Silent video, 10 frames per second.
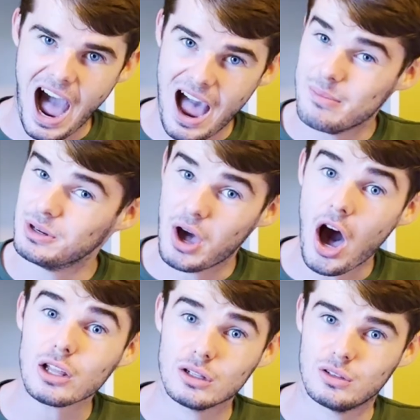I'm
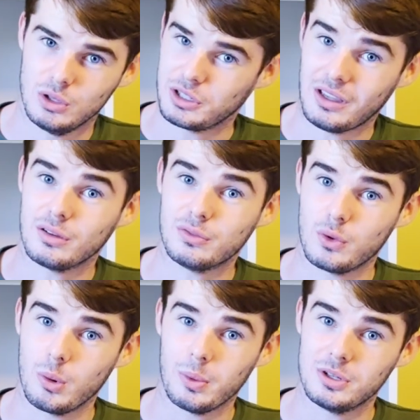not looking
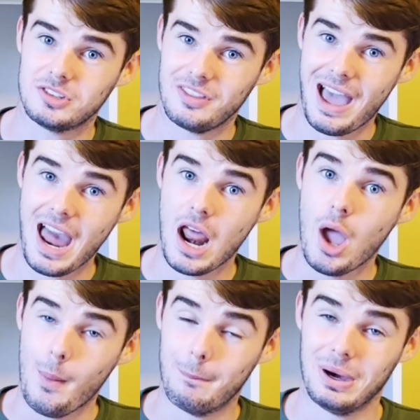forward to that,
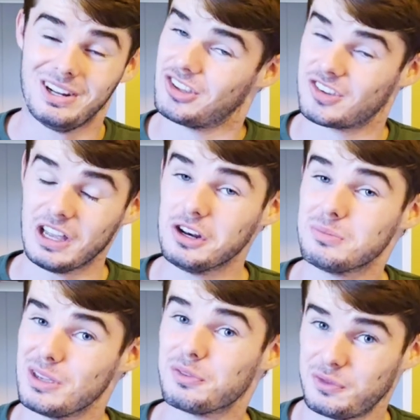but it's gonna
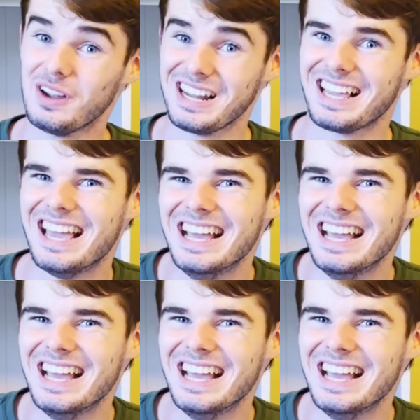be funny.